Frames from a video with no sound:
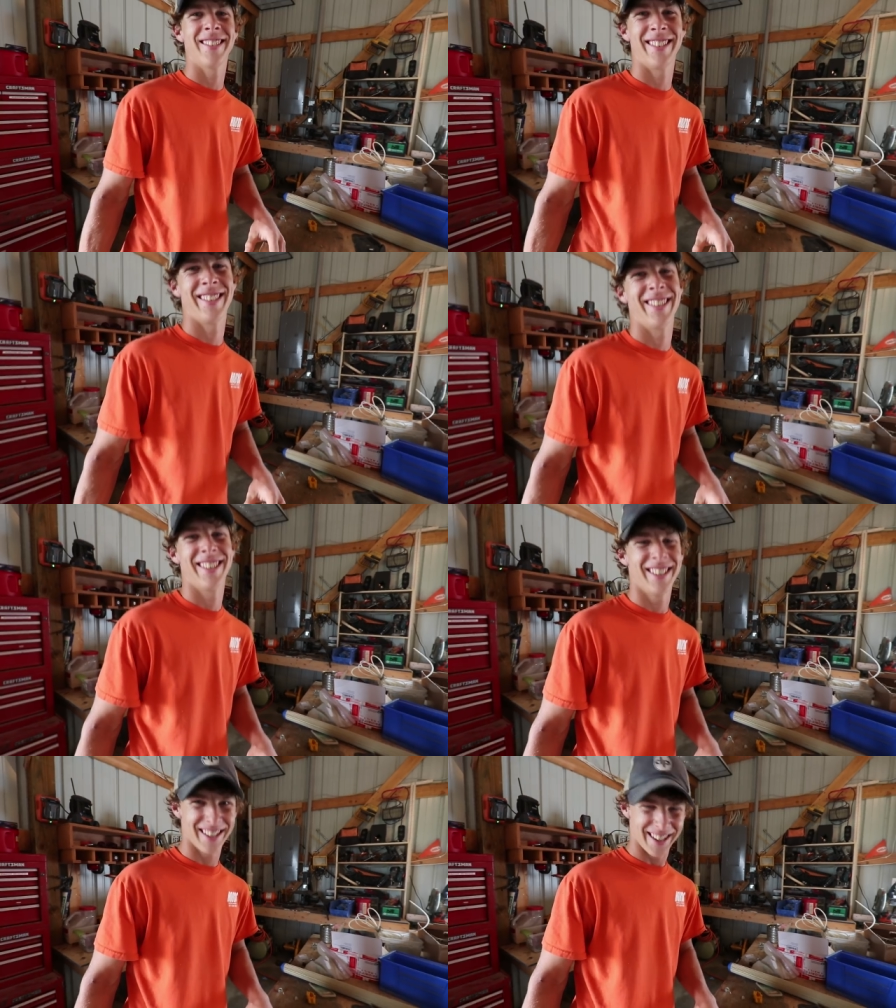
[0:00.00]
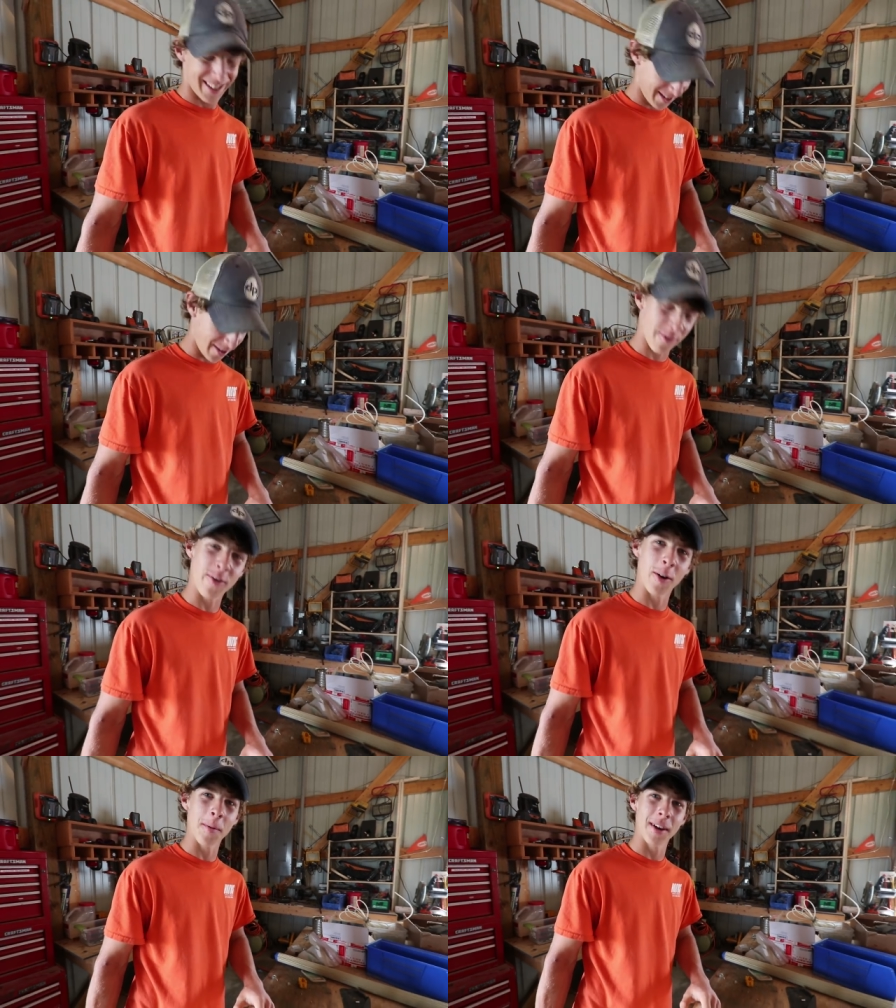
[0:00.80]
cool. So
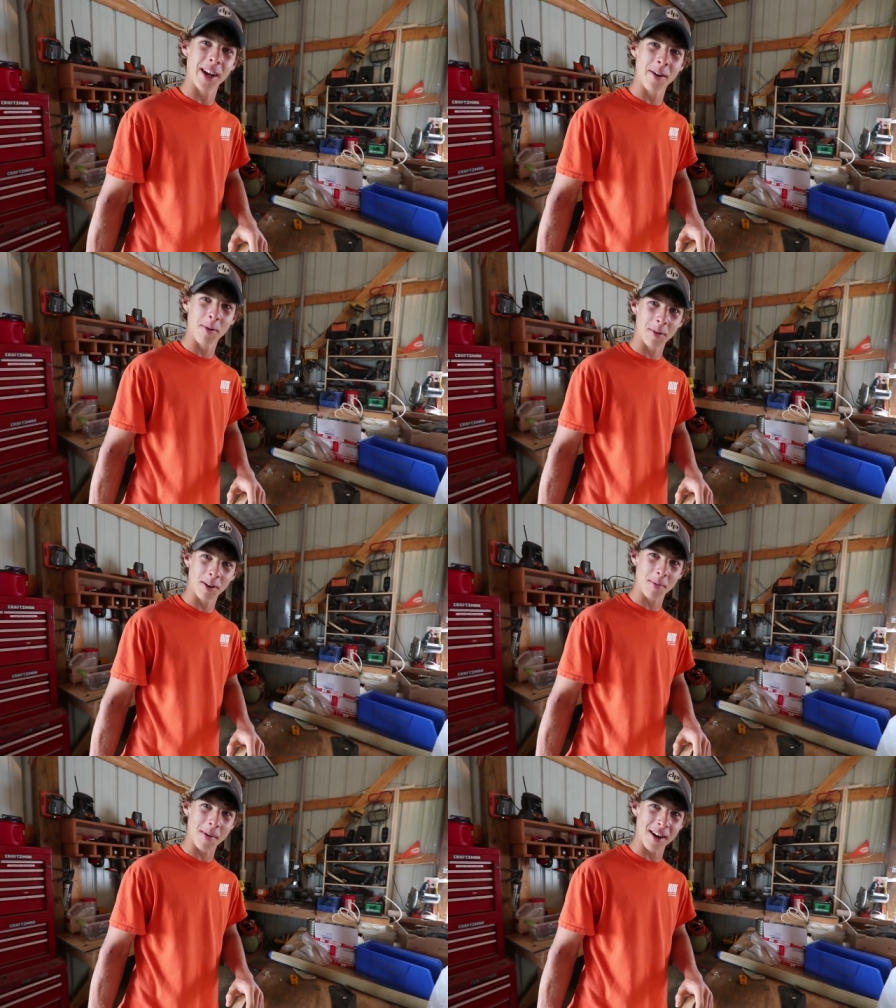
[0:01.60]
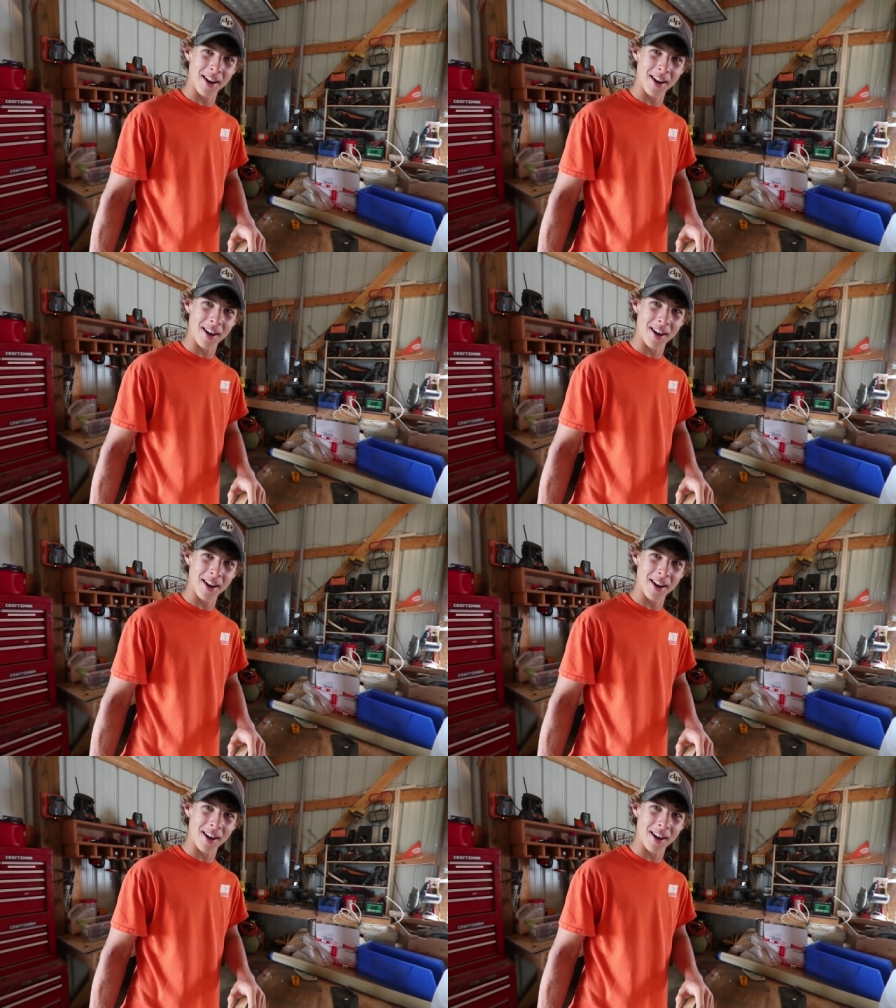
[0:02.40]
farmer by day, woodworker by